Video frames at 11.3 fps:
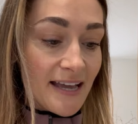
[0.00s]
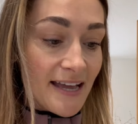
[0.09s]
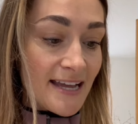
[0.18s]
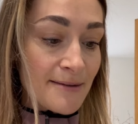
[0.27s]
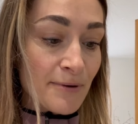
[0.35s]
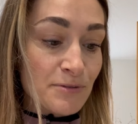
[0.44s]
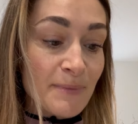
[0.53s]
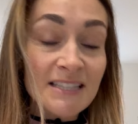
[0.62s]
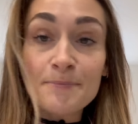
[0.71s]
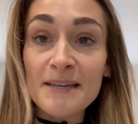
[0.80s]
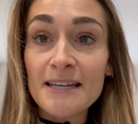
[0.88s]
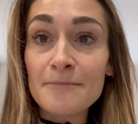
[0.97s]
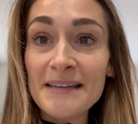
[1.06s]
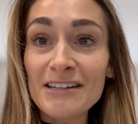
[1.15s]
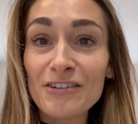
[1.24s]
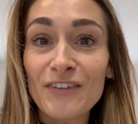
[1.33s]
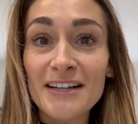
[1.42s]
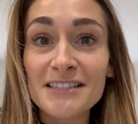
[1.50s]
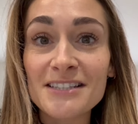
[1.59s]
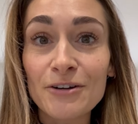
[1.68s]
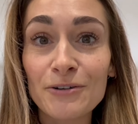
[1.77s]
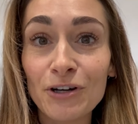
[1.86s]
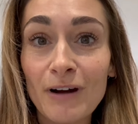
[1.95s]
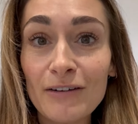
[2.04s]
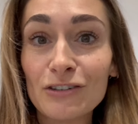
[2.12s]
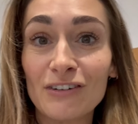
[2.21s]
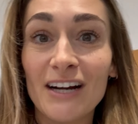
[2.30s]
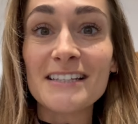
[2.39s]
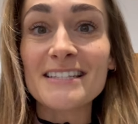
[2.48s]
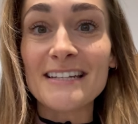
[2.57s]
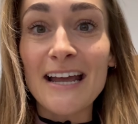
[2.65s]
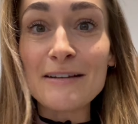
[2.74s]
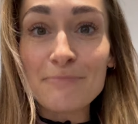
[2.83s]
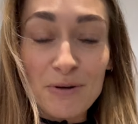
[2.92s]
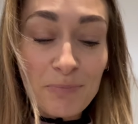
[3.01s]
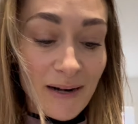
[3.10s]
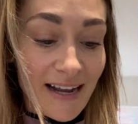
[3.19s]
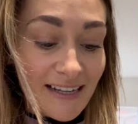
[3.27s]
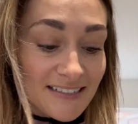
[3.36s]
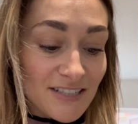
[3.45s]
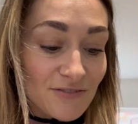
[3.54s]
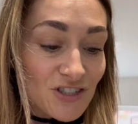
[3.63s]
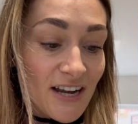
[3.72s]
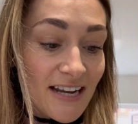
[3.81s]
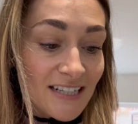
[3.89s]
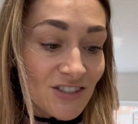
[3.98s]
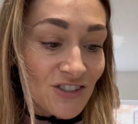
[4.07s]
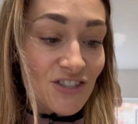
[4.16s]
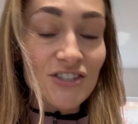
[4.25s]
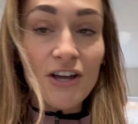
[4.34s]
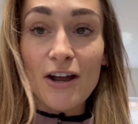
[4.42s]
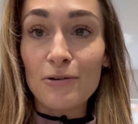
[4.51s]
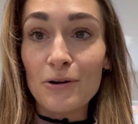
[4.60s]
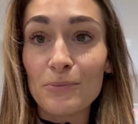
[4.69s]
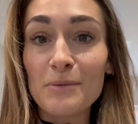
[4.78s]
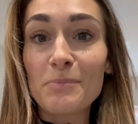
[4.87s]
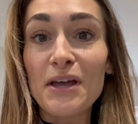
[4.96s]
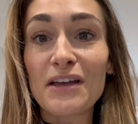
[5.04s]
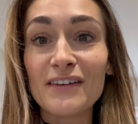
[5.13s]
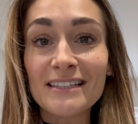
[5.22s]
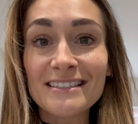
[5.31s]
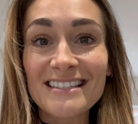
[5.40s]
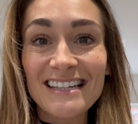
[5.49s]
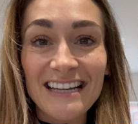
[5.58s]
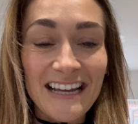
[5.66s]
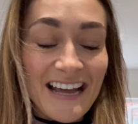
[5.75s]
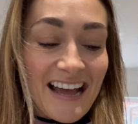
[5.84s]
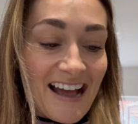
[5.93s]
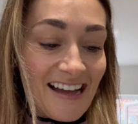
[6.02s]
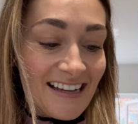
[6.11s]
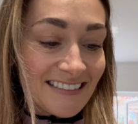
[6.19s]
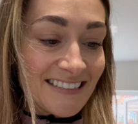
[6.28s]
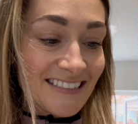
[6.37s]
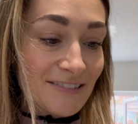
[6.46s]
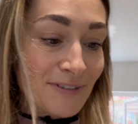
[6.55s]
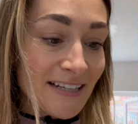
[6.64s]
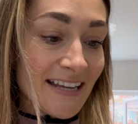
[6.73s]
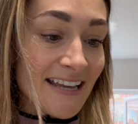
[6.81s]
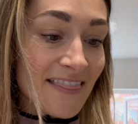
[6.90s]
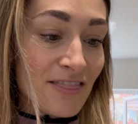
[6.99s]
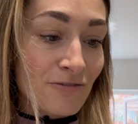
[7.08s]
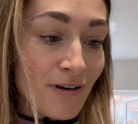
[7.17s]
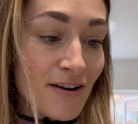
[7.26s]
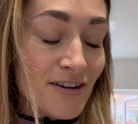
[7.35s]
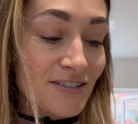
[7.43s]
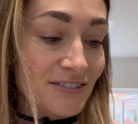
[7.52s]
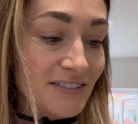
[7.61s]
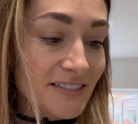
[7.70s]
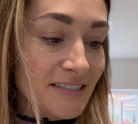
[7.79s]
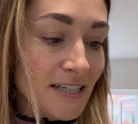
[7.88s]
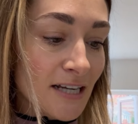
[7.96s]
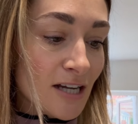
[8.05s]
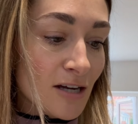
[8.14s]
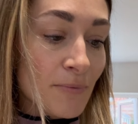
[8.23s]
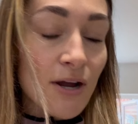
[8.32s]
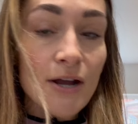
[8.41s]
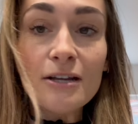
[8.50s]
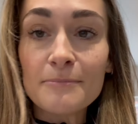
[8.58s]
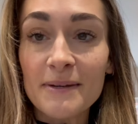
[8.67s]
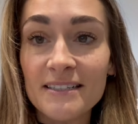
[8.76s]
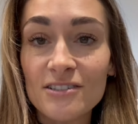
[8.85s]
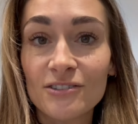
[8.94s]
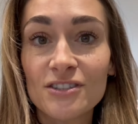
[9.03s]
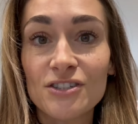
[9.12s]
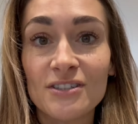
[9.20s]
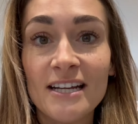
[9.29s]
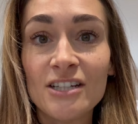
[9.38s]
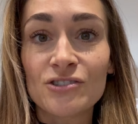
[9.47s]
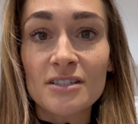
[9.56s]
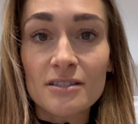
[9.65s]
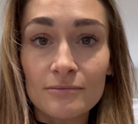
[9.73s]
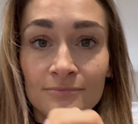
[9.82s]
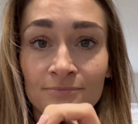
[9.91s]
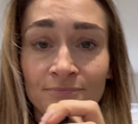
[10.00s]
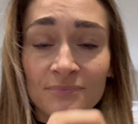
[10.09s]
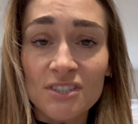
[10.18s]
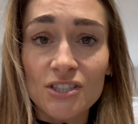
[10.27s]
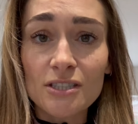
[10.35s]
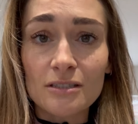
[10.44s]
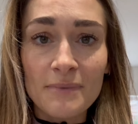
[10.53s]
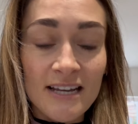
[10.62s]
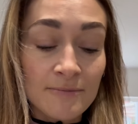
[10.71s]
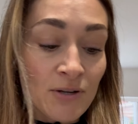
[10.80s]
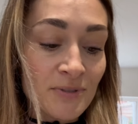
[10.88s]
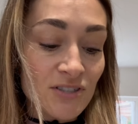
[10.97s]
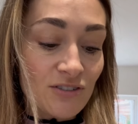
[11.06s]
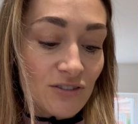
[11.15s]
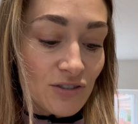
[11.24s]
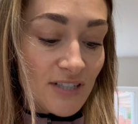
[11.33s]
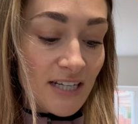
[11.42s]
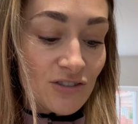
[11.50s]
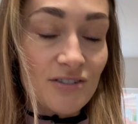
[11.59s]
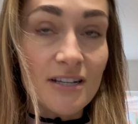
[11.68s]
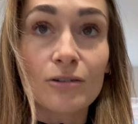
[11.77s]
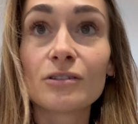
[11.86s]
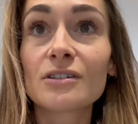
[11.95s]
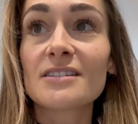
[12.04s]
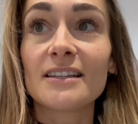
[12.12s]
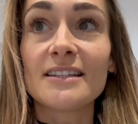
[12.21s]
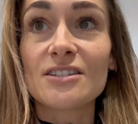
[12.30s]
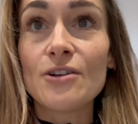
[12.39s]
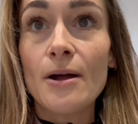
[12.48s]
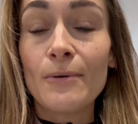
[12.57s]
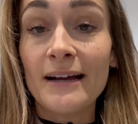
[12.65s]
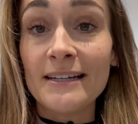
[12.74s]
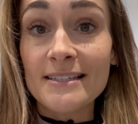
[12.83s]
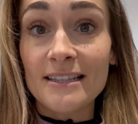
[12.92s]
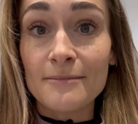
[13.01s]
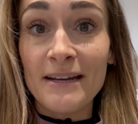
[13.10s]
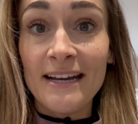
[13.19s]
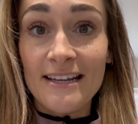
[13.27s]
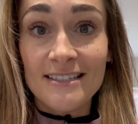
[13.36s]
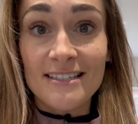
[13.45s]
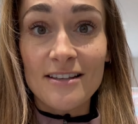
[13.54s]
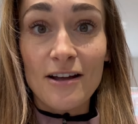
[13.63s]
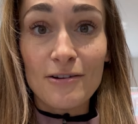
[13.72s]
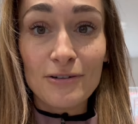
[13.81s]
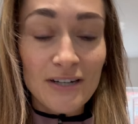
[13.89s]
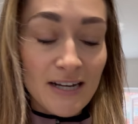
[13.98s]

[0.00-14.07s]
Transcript: I was meant to be meeting a friend to go on a gravel ride today, but plans have changed, so we pivot and we're hitting the roads. I'm hoping it's not too dangerous. Excuse me, I'm hoping it's not too dangerous out. It looks like there's no ice at the minute. So